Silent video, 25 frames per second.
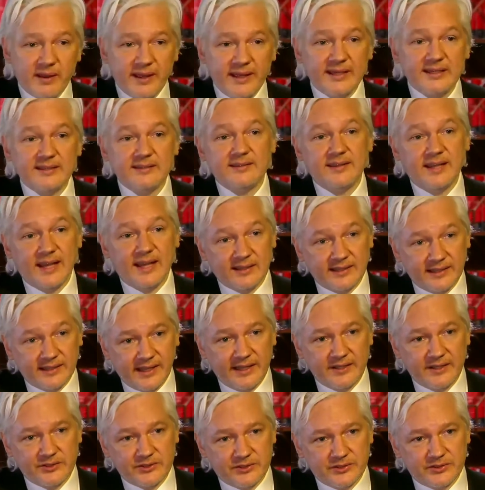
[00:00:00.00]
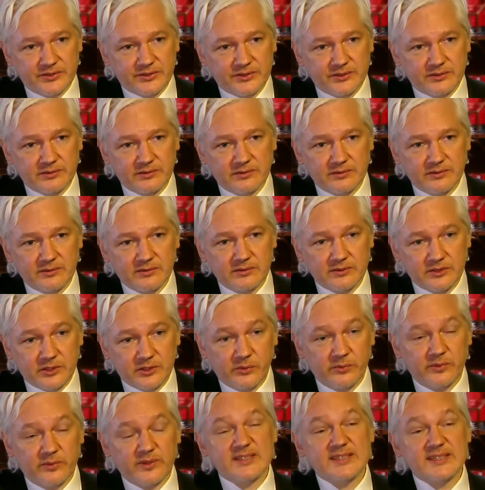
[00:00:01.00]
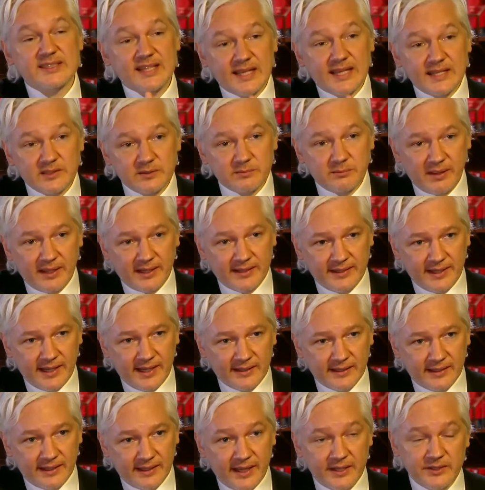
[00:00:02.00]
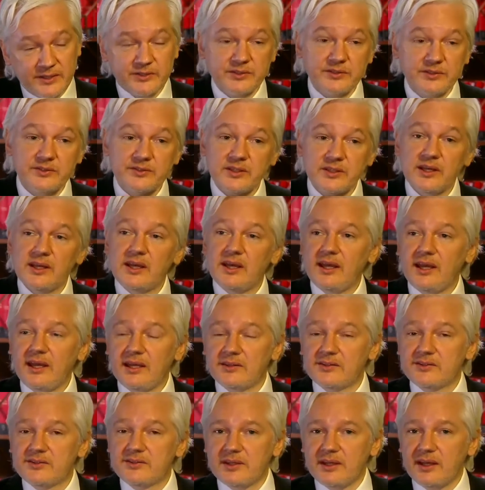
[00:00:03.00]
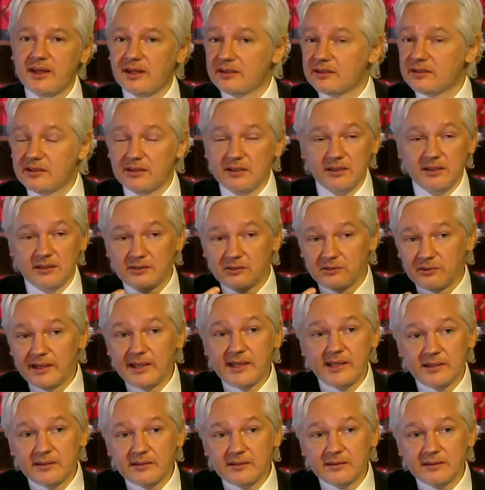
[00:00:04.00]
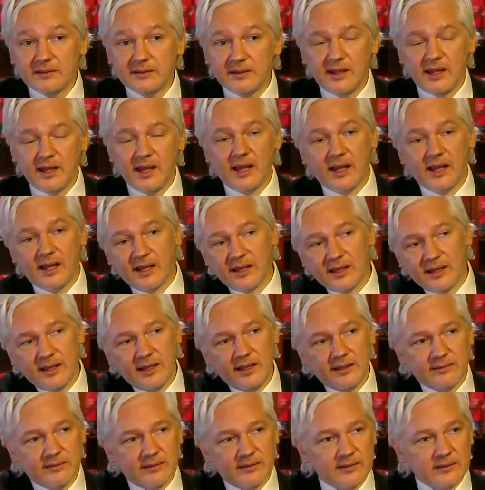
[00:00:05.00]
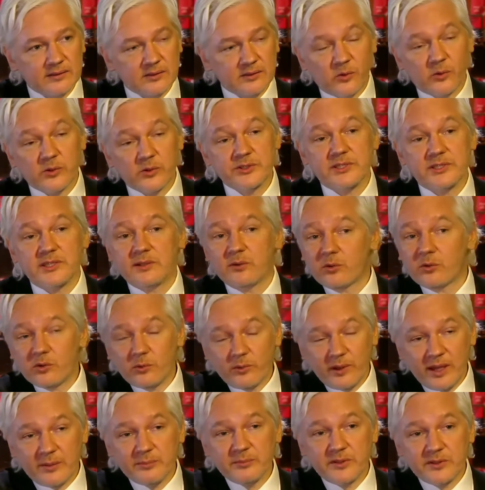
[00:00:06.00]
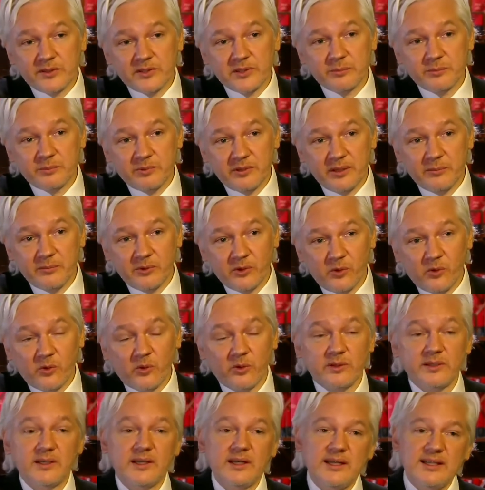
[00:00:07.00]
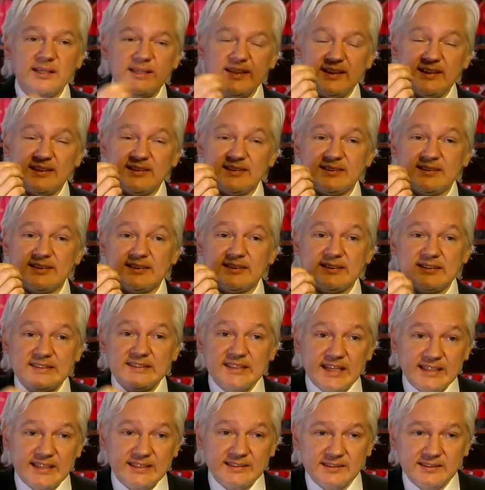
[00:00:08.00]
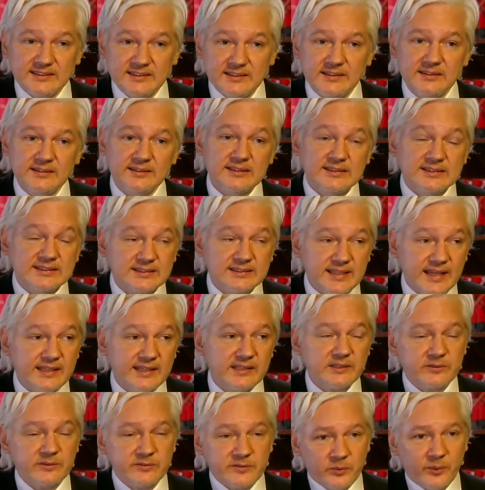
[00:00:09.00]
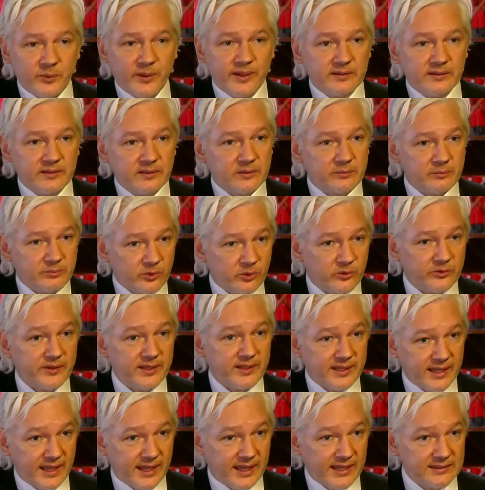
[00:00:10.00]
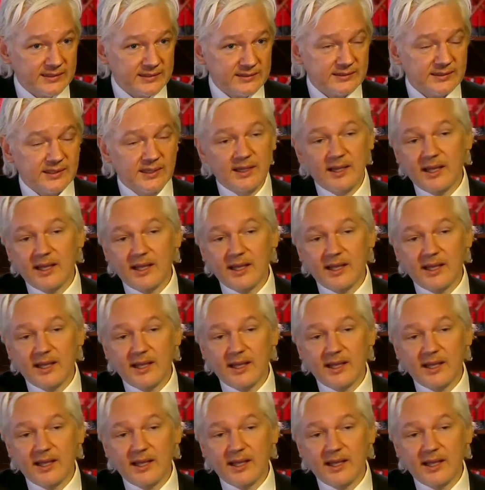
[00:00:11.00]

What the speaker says: make the allegations. So the state made the allegations. It's agreed in the courts here, all the way up to the Supreme Court, that it's the state of Sweden that brought the case,